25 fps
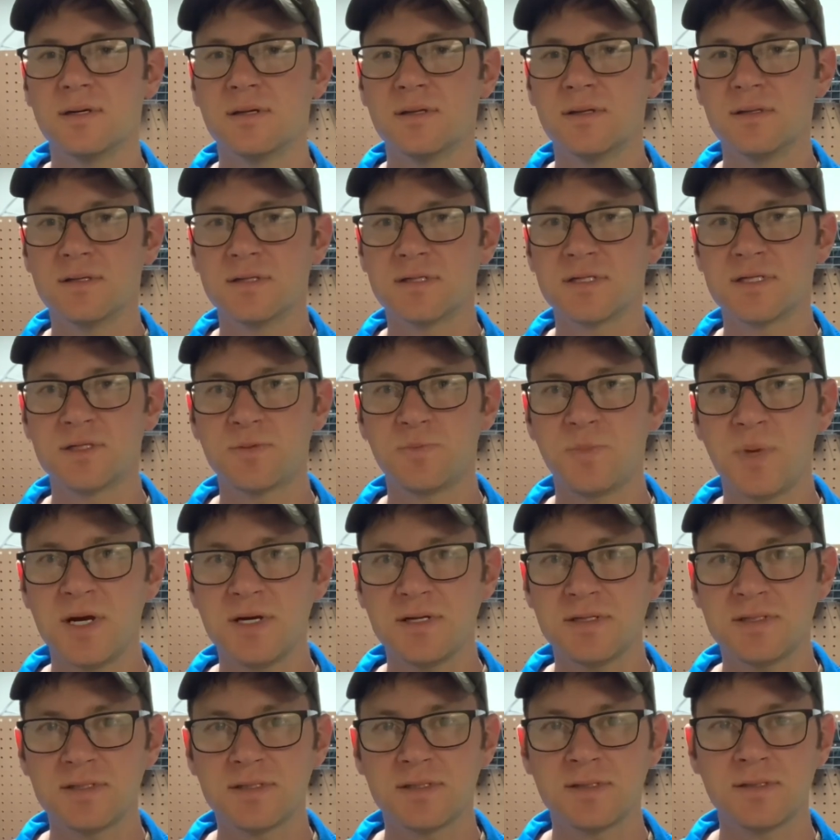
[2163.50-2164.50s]

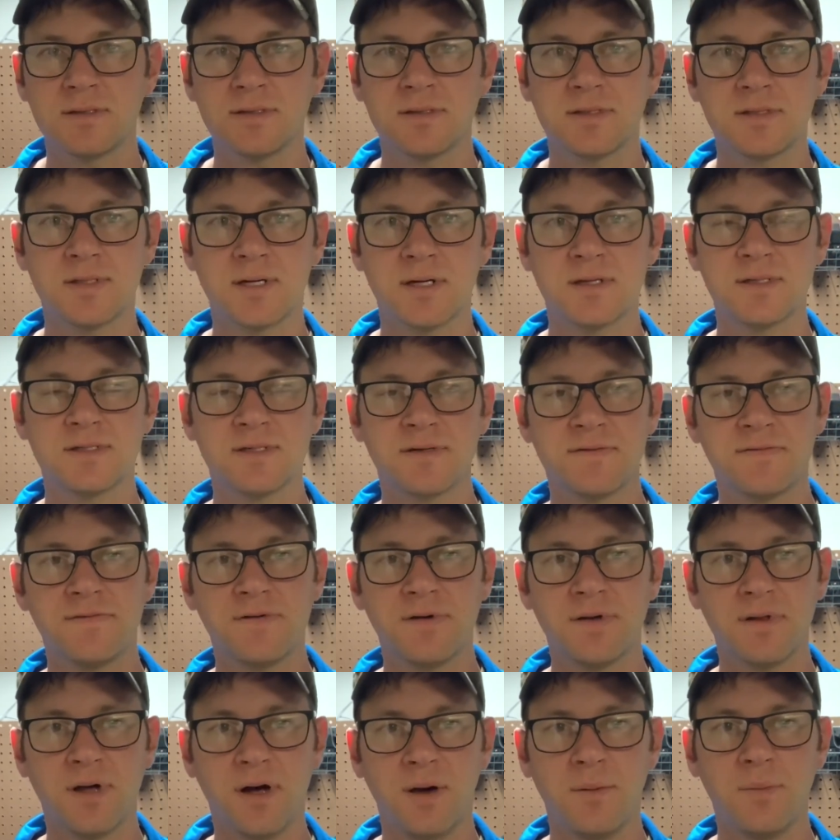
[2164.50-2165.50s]
space starts to
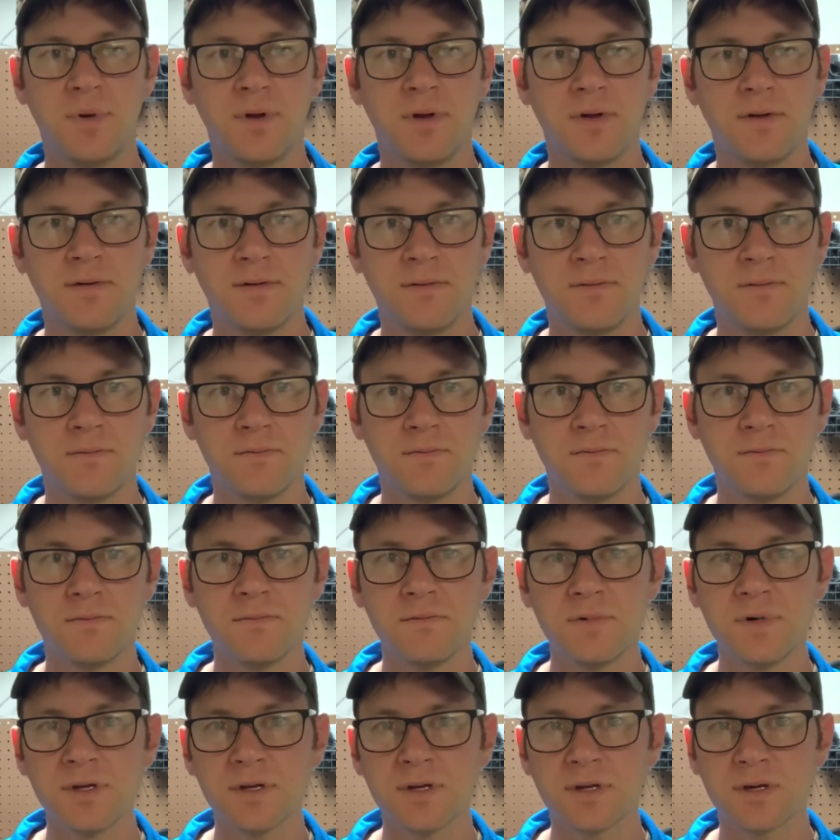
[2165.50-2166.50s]
fill up
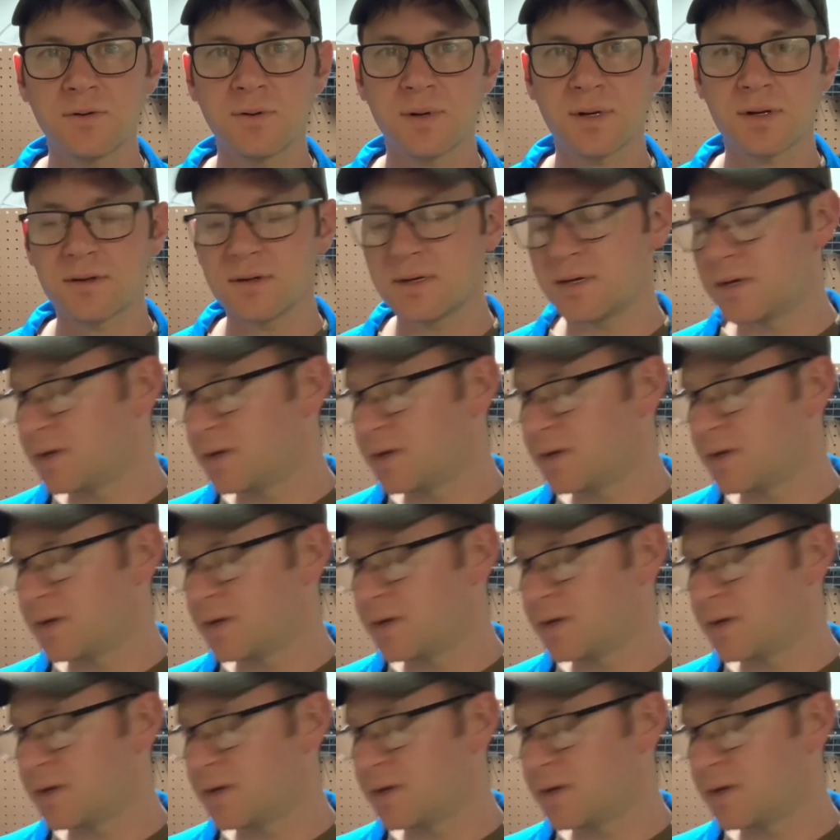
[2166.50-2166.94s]
really quickly,